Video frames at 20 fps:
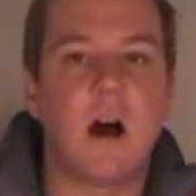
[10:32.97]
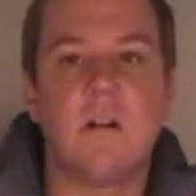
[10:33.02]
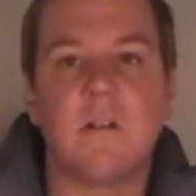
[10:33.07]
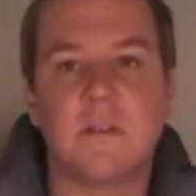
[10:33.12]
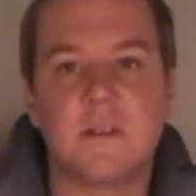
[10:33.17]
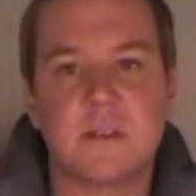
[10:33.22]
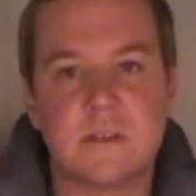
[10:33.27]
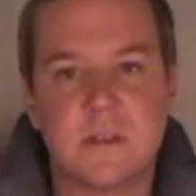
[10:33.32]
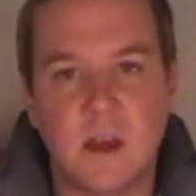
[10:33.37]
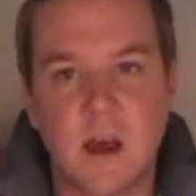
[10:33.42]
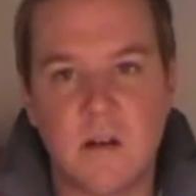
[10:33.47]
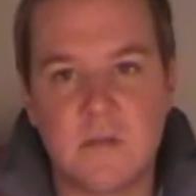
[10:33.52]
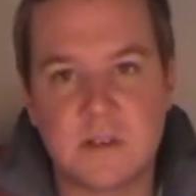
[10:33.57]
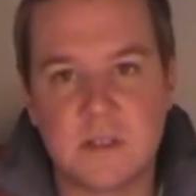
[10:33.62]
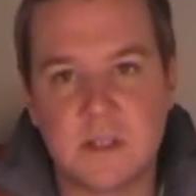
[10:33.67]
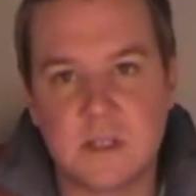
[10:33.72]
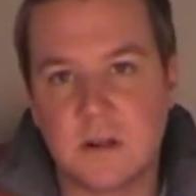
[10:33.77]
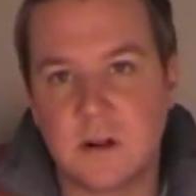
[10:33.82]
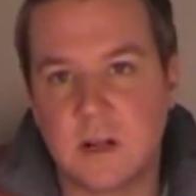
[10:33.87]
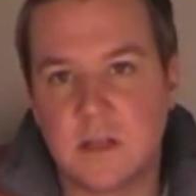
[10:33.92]

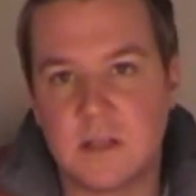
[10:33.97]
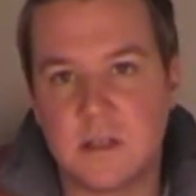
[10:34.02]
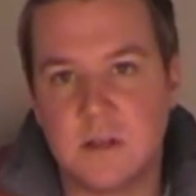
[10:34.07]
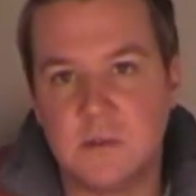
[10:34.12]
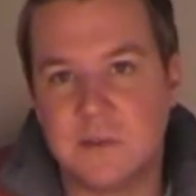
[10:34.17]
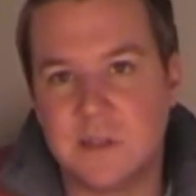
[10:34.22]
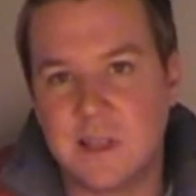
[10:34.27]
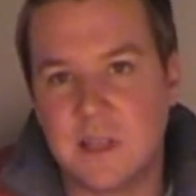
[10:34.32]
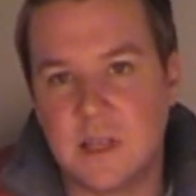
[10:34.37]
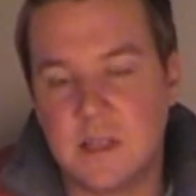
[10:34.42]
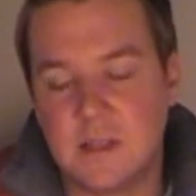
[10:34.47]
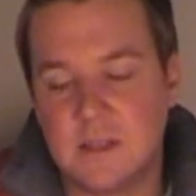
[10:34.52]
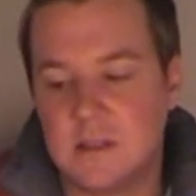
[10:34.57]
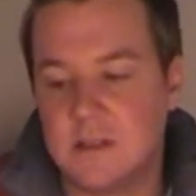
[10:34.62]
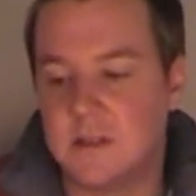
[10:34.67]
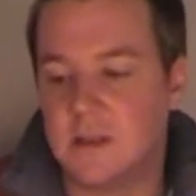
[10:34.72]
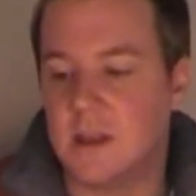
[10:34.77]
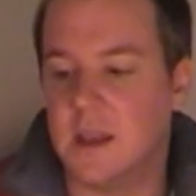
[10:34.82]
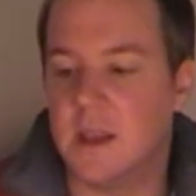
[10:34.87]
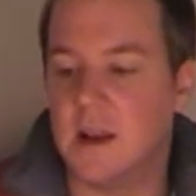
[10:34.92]
Obviously great to do with
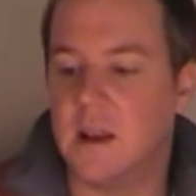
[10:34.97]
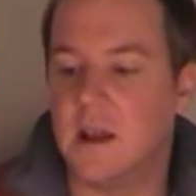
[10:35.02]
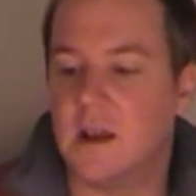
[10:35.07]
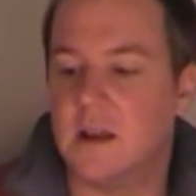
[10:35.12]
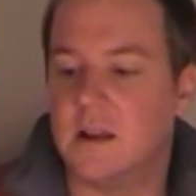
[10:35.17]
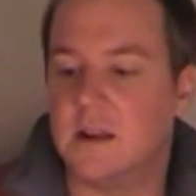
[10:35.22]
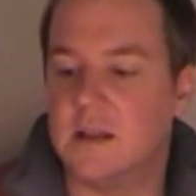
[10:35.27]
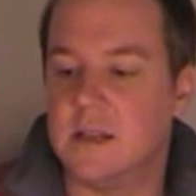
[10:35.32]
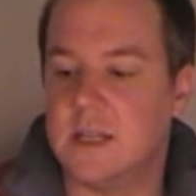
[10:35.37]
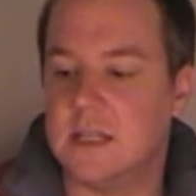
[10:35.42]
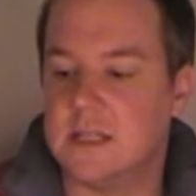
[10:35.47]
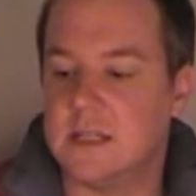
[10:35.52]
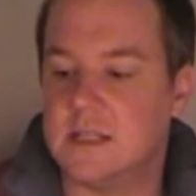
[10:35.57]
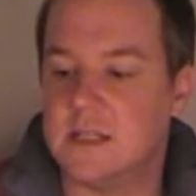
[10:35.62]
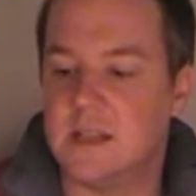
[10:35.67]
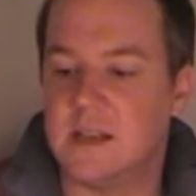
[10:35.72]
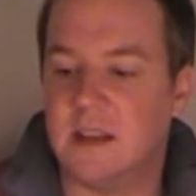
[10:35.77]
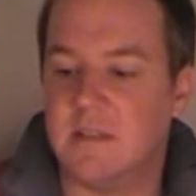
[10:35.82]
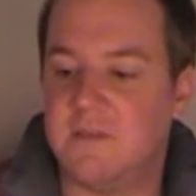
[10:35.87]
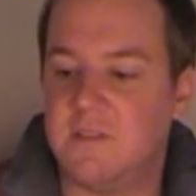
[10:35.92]
kids and
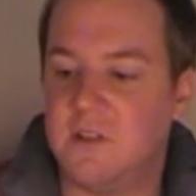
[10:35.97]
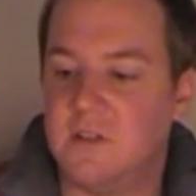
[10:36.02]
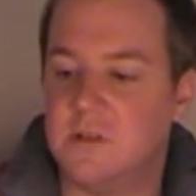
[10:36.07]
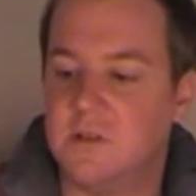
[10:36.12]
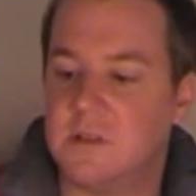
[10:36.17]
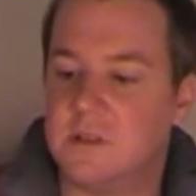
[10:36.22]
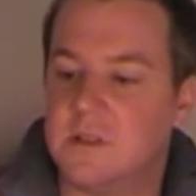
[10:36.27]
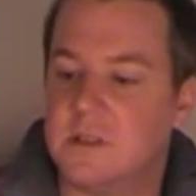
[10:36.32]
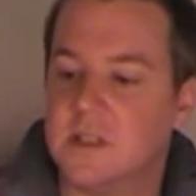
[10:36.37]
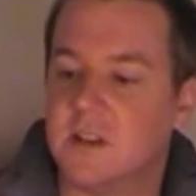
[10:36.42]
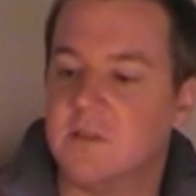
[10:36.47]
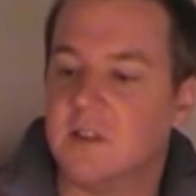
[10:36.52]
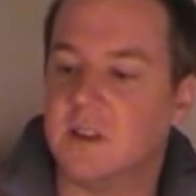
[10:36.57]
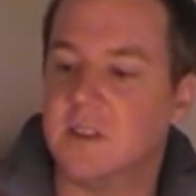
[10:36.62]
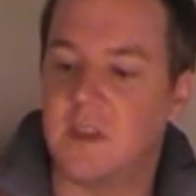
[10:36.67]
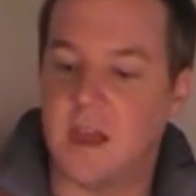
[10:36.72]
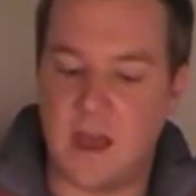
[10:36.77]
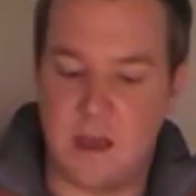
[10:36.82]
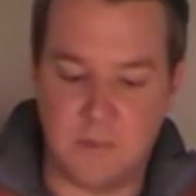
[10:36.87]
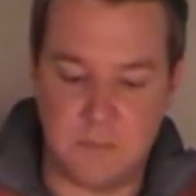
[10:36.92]
nieces and nephews and stuff
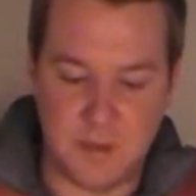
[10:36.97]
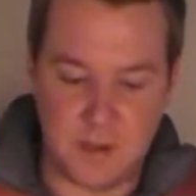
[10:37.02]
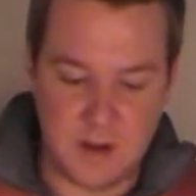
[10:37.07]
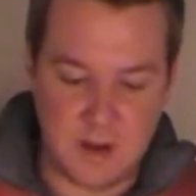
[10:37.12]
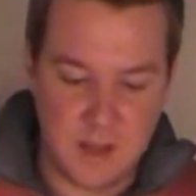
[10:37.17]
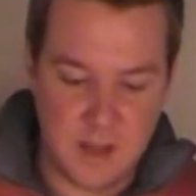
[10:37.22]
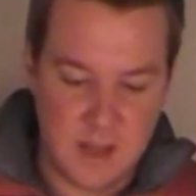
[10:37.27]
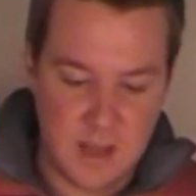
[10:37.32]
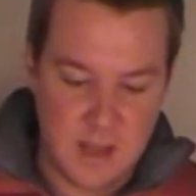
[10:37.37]
like that, but